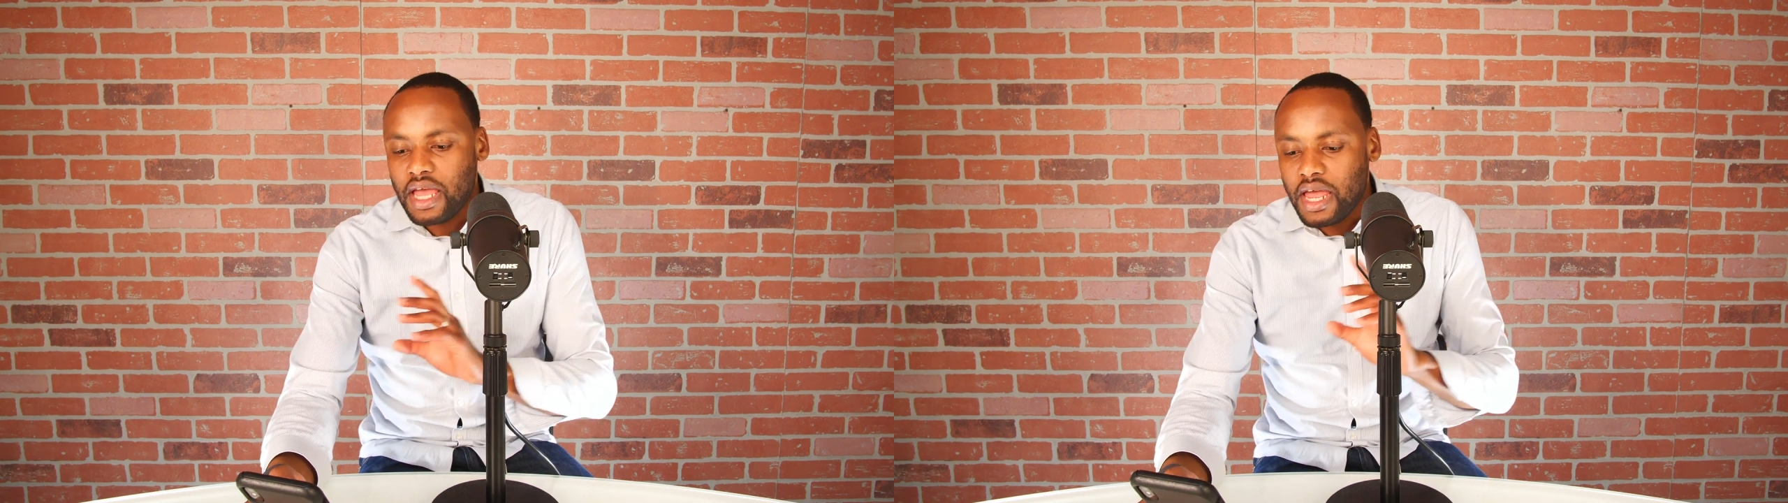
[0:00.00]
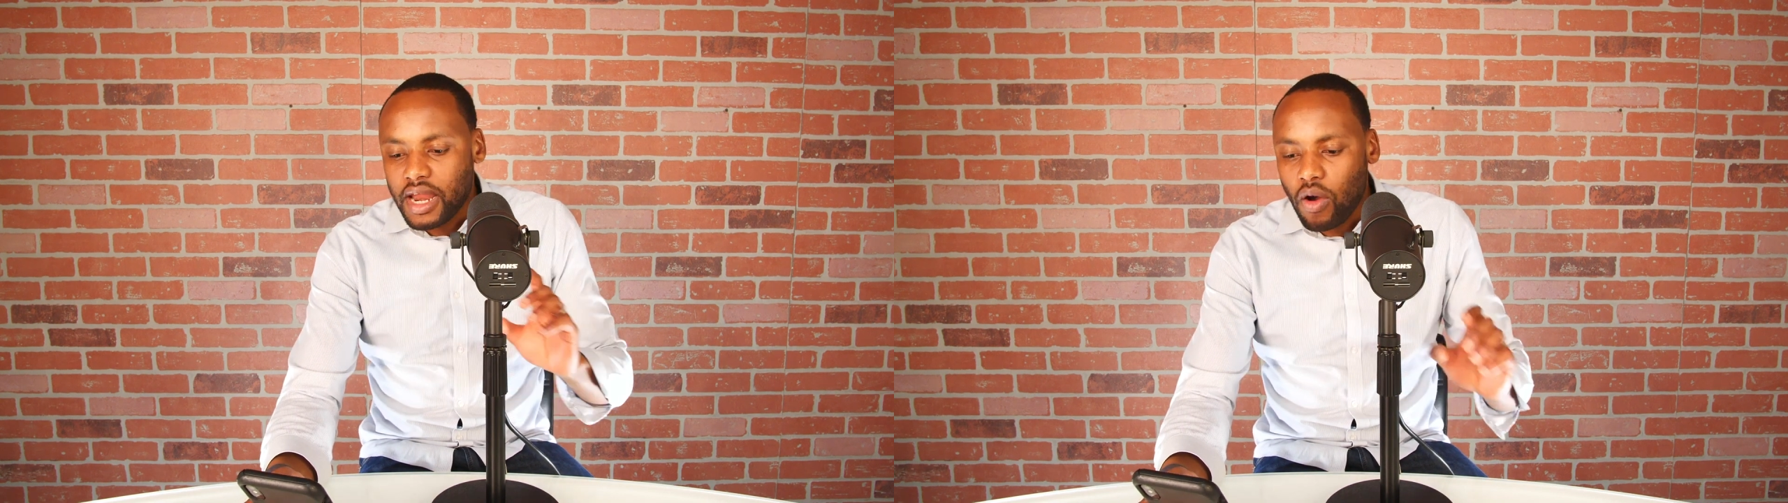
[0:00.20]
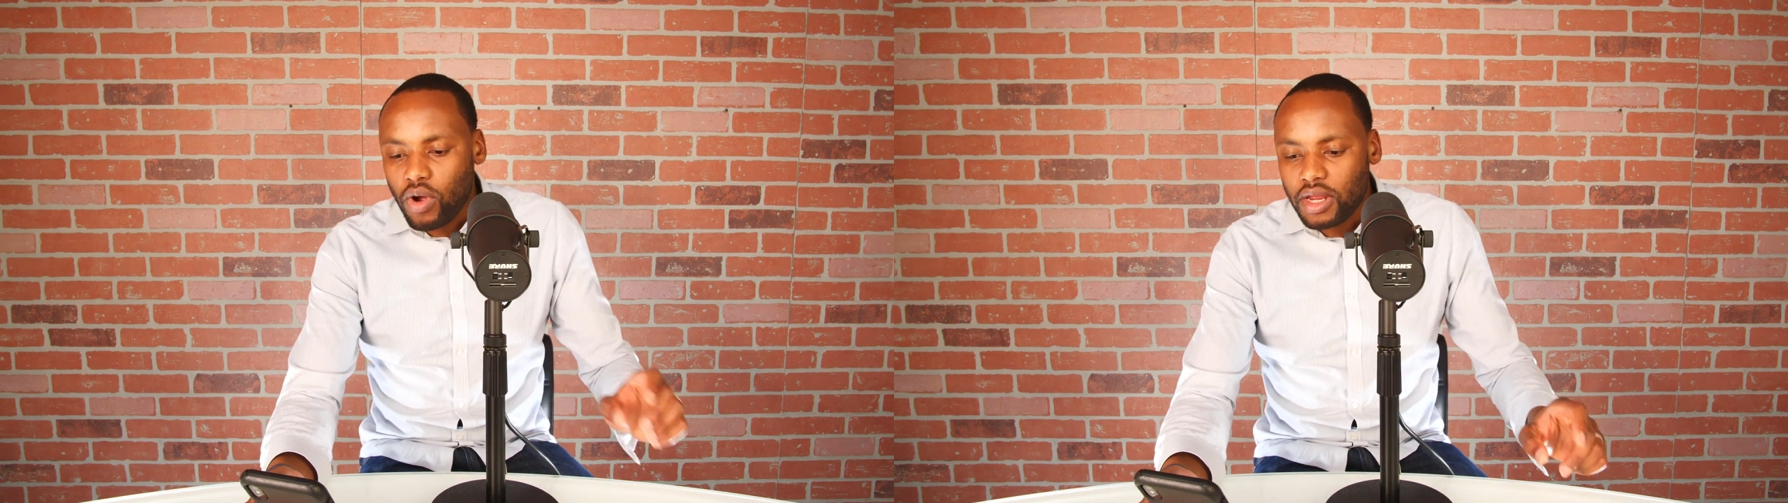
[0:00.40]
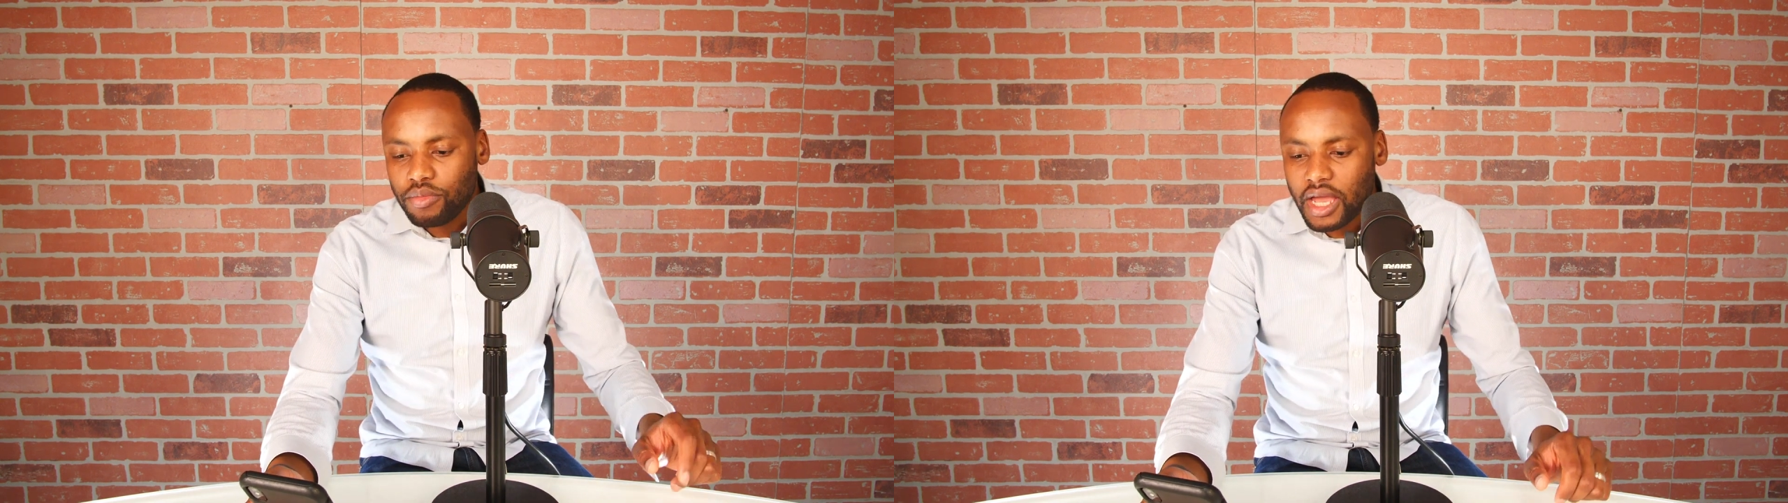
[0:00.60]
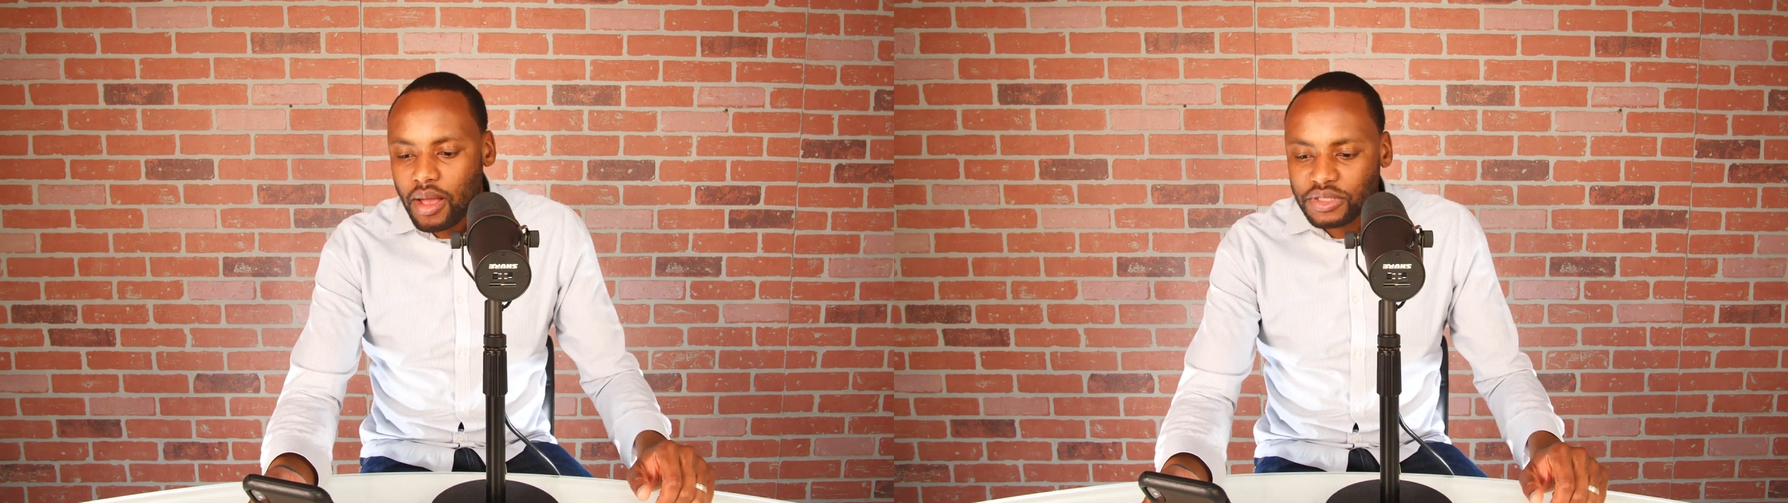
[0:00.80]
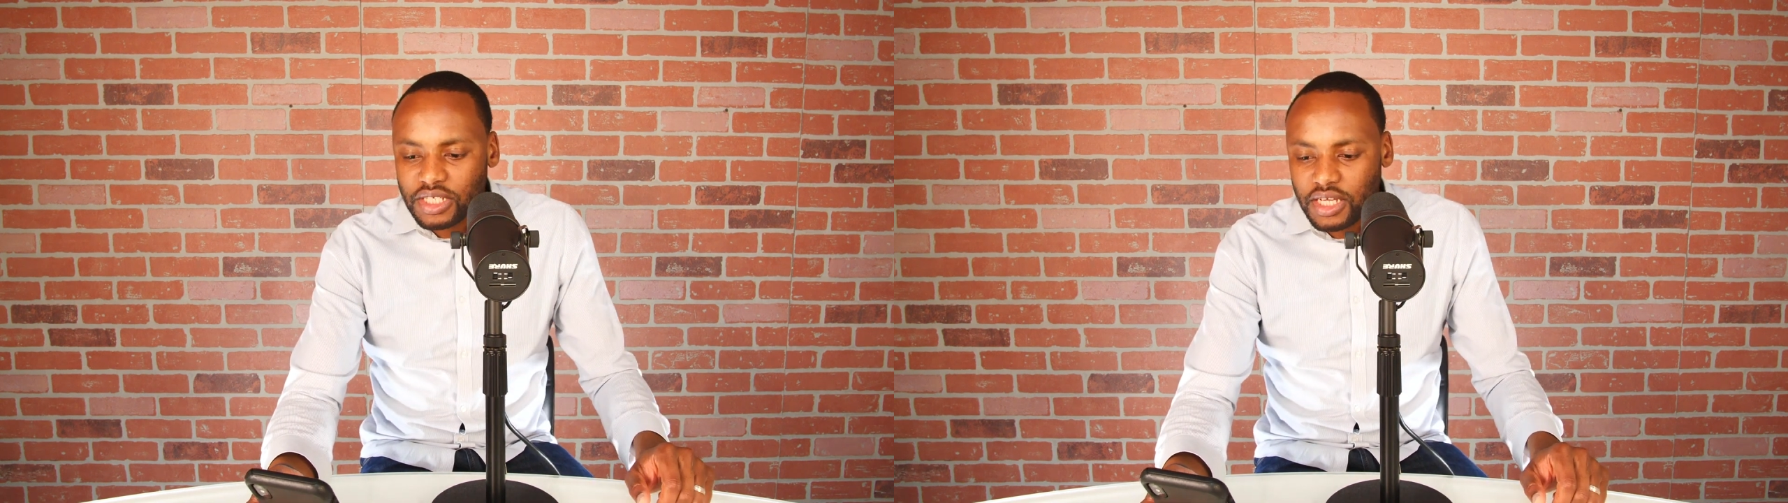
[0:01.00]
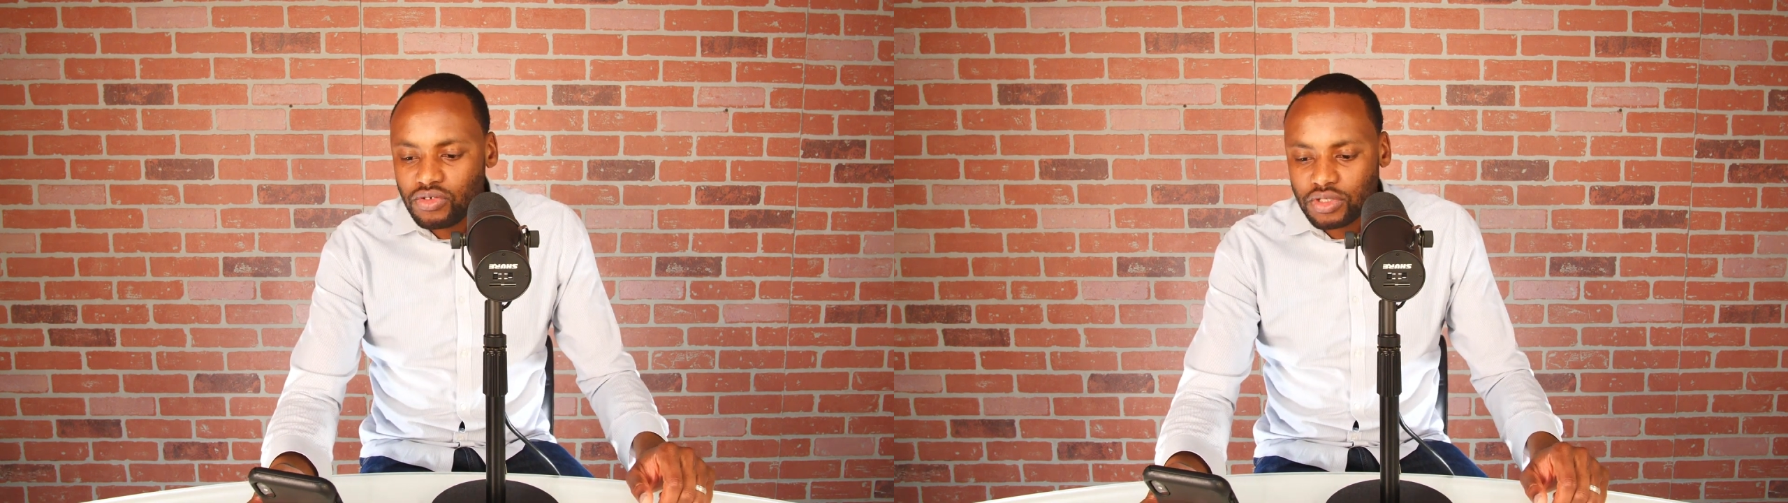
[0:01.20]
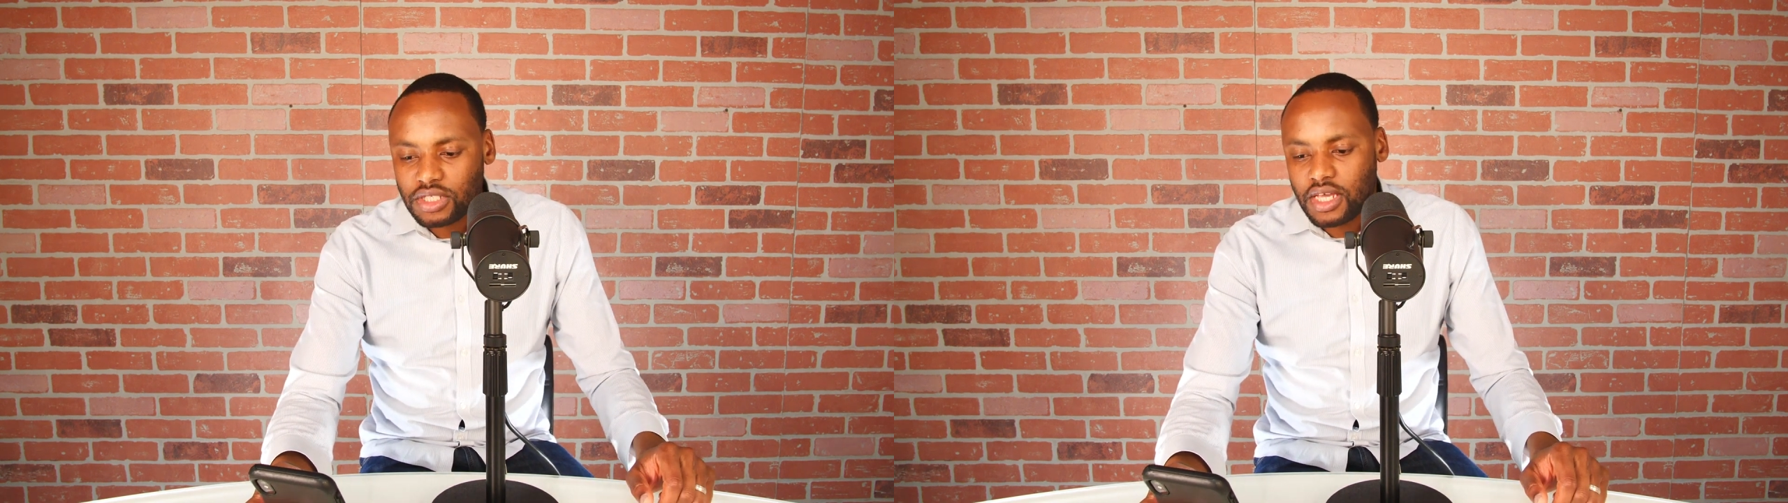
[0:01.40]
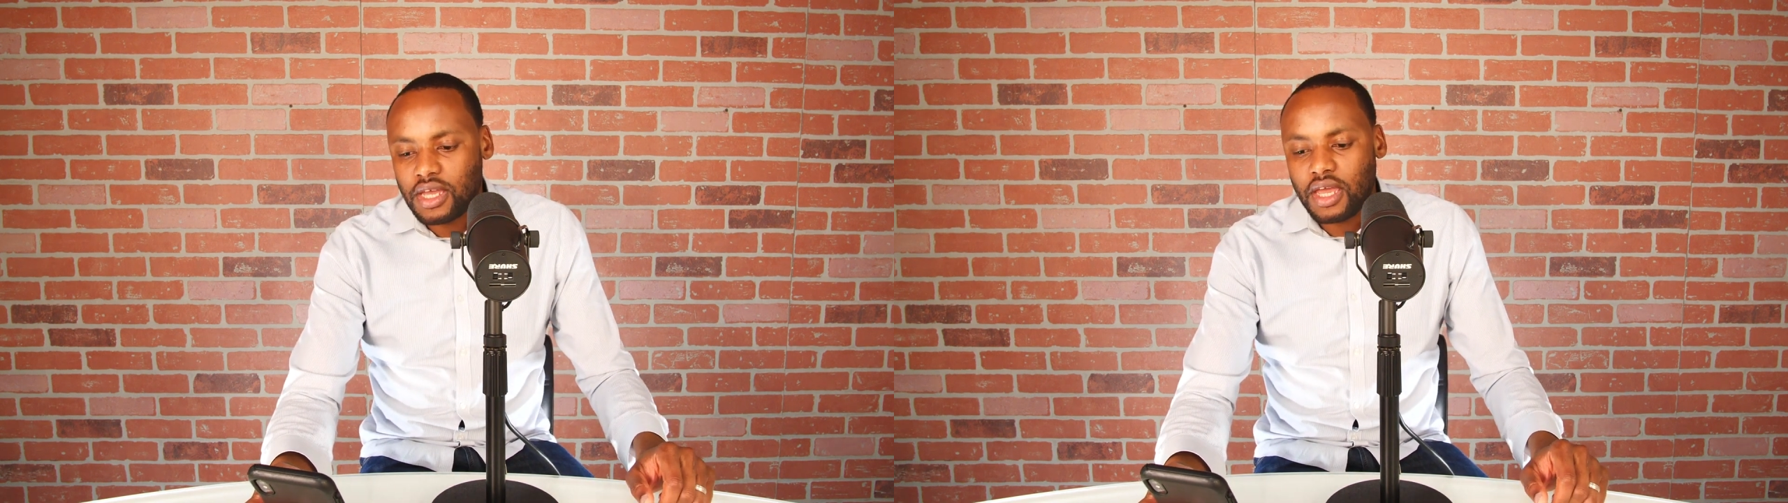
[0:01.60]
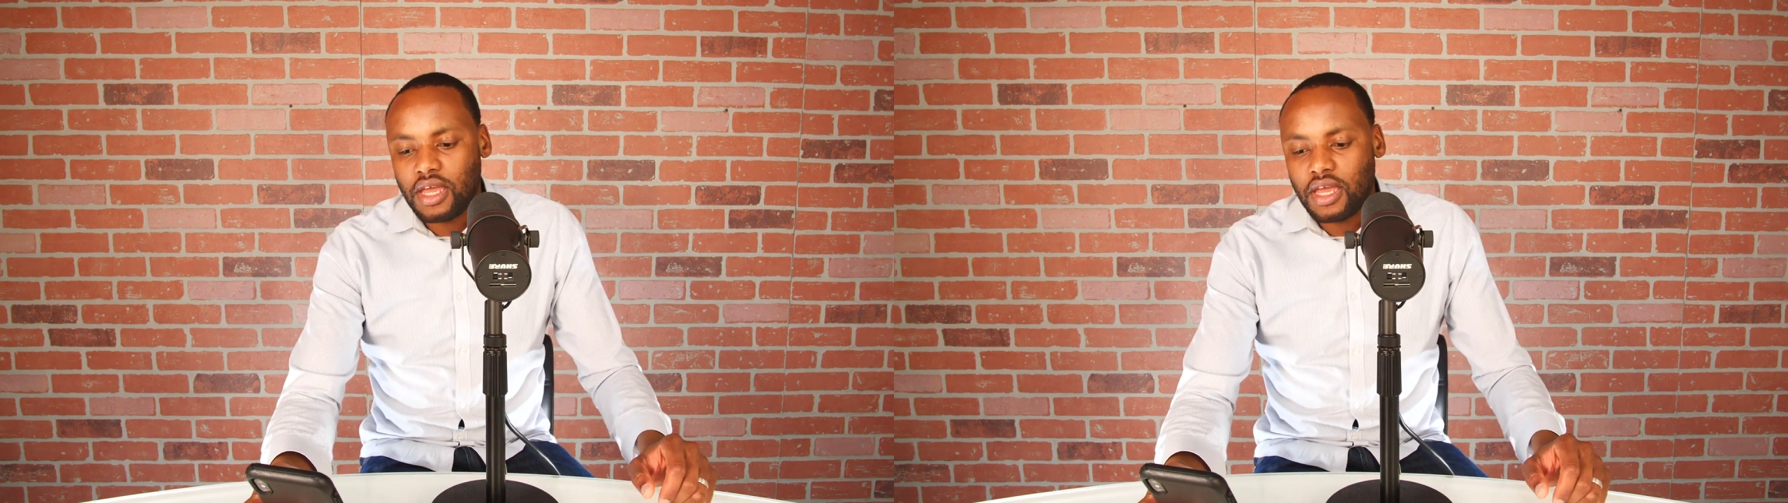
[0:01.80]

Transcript: Now, where it becomes interesting,